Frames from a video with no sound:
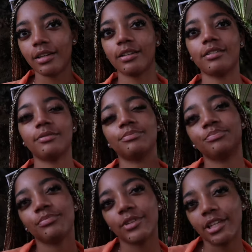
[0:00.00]
and
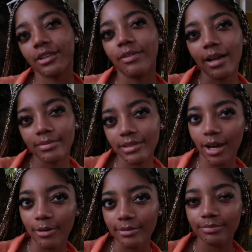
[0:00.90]
get the vibes
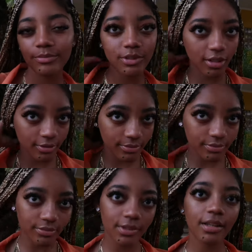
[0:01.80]
going. So,
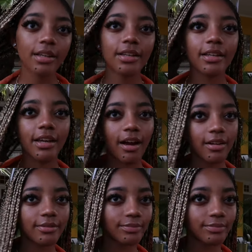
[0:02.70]
yeah.